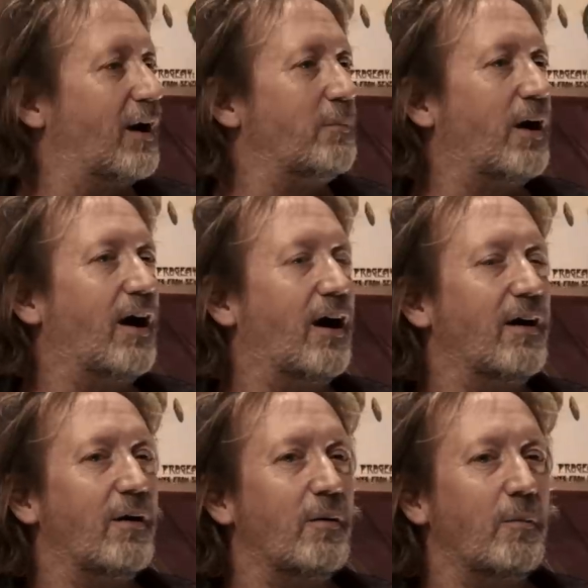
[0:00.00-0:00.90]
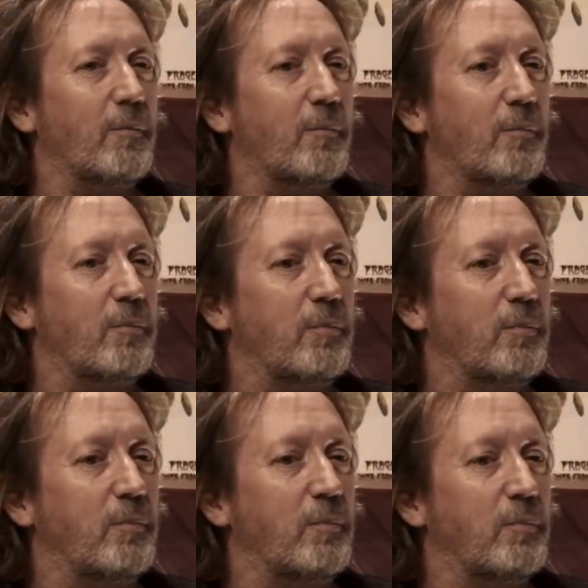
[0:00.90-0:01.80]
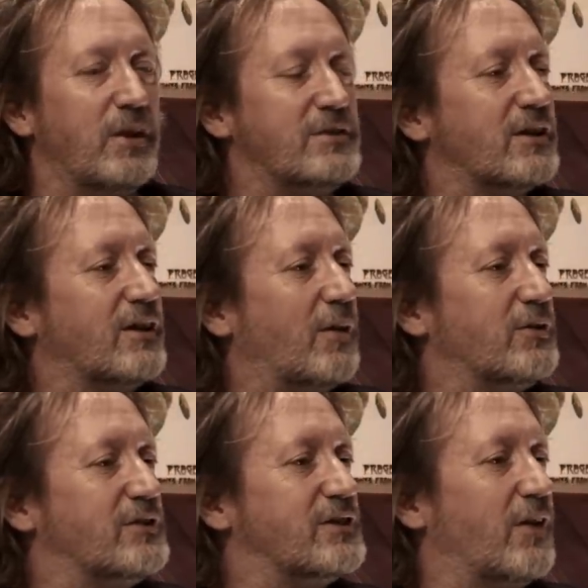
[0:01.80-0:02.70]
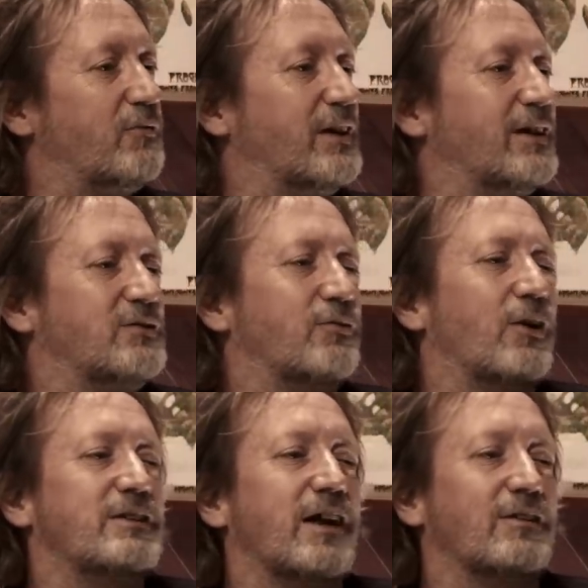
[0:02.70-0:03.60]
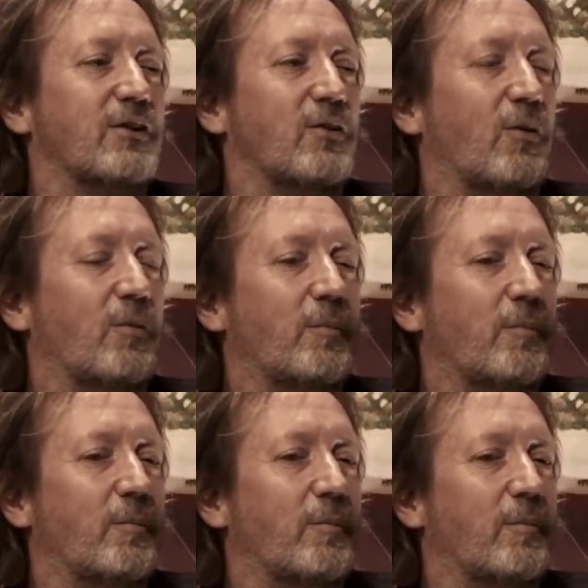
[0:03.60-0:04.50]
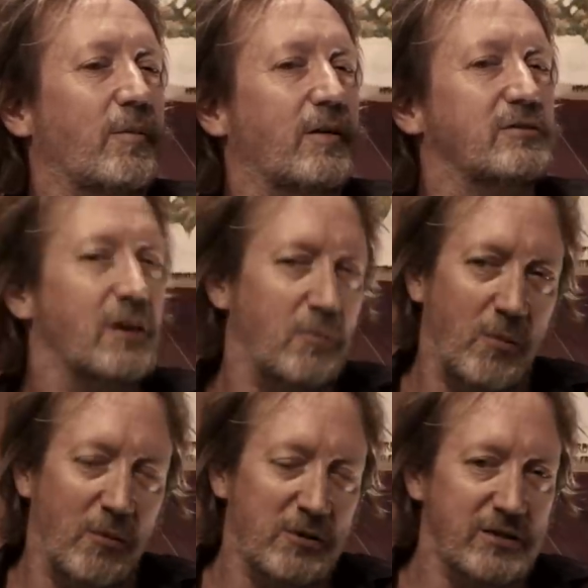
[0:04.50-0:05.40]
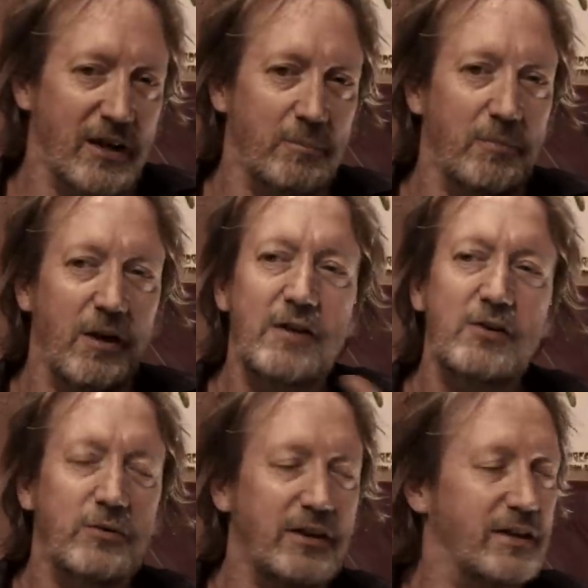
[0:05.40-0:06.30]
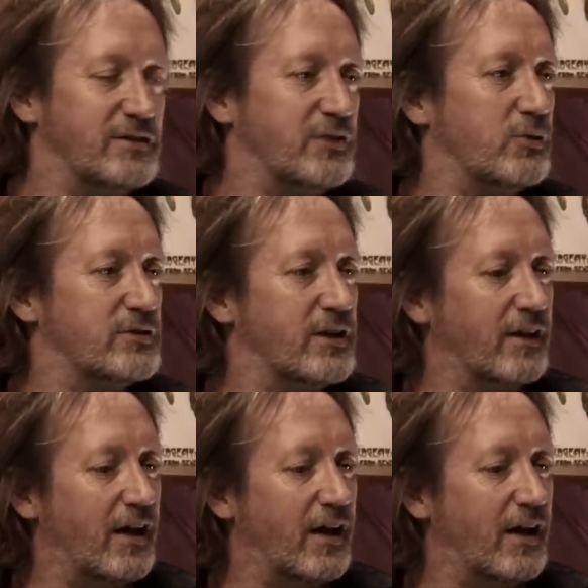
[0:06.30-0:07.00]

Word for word: I'm uh, pleased to cover this stuff. It gets very technical, some of what we're saying, but I do think it's interesting.